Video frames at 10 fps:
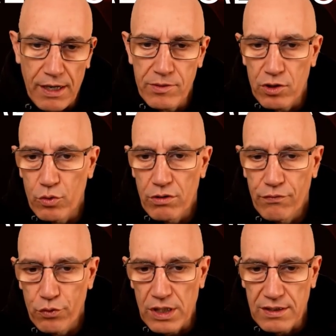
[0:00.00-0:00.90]
So if
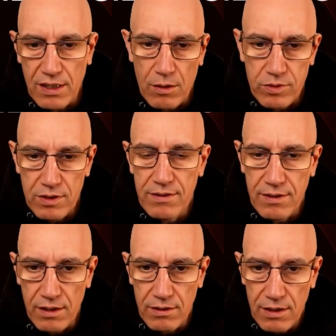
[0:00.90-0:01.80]
we accept the
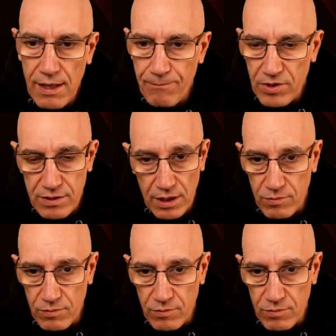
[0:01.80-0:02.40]
same